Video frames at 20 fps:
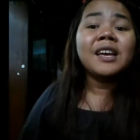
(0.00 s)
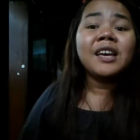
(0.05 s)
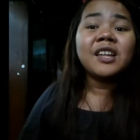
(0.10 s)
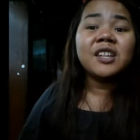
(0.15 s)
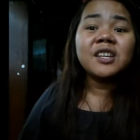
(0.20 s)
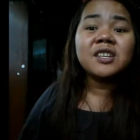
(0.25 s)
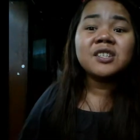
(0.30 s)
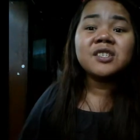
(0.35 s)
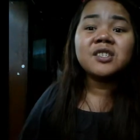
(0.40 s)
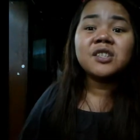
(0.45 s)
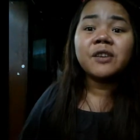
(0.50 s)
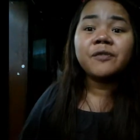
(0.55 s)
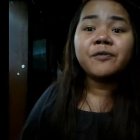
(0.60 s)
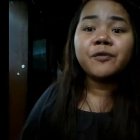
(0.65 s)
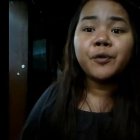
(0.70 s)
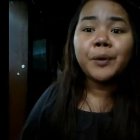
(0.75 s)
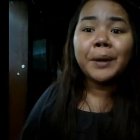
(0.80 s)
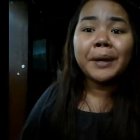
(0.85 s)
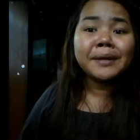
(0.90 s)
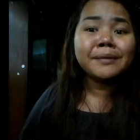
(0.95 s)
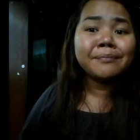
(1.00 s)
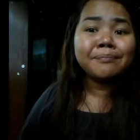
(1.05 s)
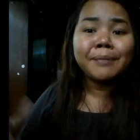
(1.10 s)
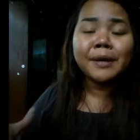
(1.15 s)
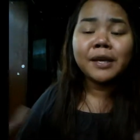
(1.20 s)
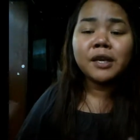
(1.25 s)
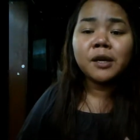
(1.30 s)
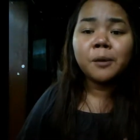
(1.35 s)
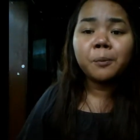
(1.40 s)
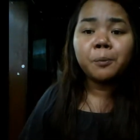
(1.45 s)
It is different
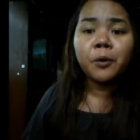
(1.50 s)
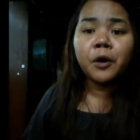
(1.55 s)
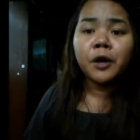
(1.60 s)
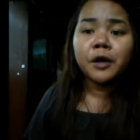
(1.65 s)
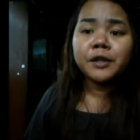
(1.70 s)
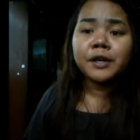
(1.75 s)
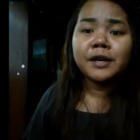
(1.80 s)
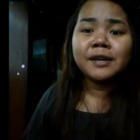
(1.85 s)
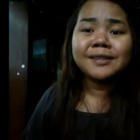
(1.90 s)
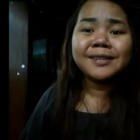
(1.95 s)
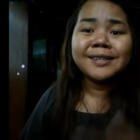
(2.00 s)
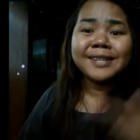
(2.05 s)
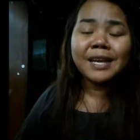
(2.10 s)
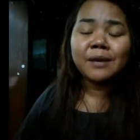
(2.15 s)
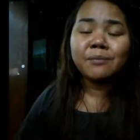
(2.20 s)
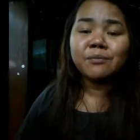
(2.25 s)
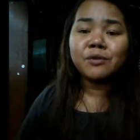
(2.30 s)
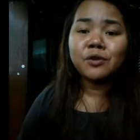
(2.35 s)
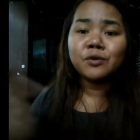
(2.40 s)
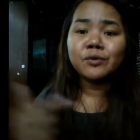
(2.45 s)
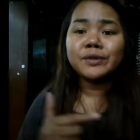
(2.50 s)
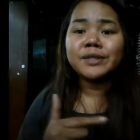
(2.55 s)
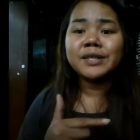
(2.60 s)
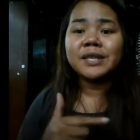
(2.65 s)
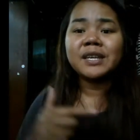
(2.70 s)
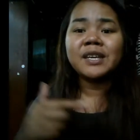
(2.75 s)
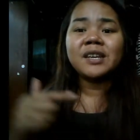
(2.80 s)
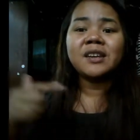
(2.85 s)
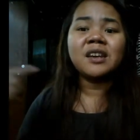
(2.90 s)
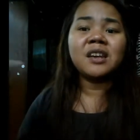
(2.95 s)
makeup product that I'm
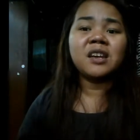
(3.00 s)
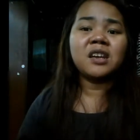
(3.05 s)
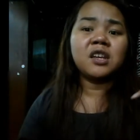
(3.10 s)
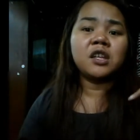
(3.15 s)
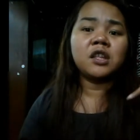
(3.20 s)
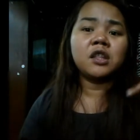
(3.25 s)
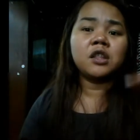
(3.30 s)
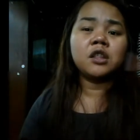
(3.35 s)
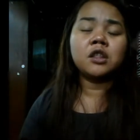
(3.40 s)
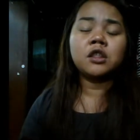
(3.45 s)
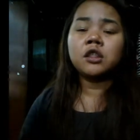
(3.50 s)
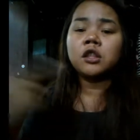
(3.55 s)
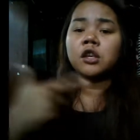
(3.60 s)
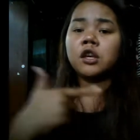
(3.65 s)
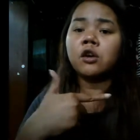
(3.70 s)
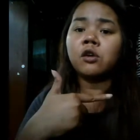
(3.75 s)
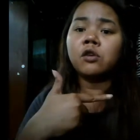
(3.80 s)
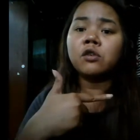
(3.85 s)
using in the